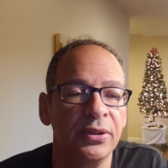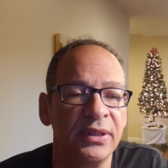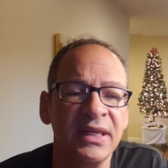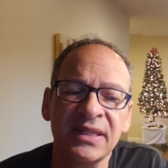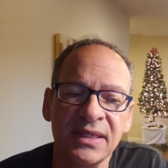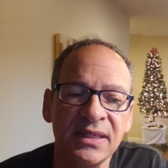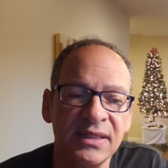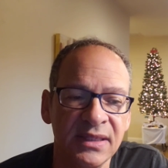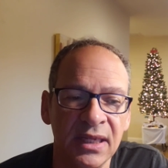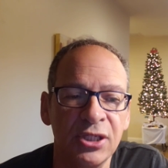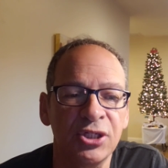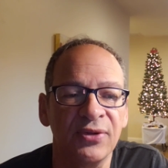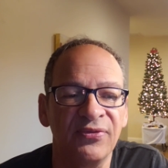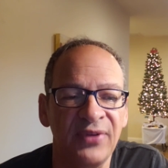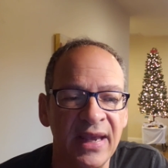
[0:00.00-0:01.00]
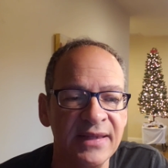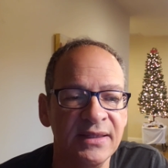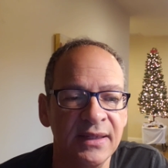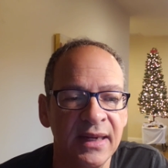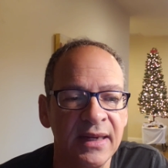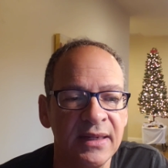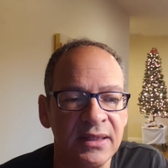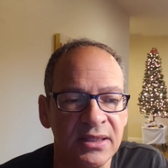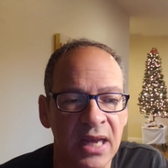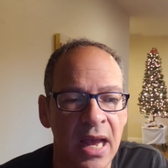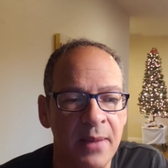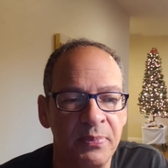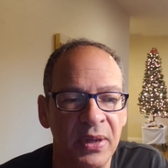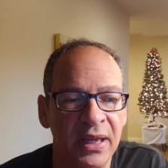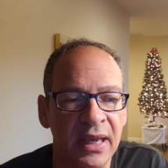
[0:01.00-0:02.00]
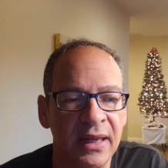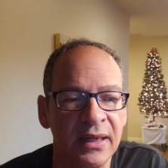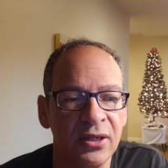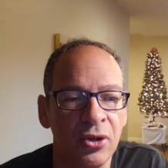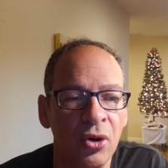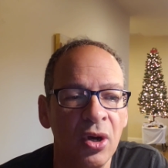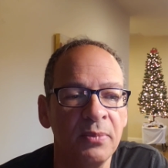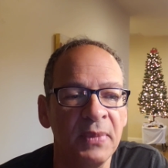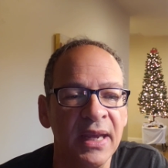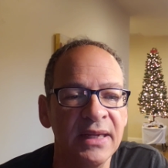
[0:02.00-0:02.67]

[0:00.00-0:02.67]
This is such a fascinating topic, and it caught my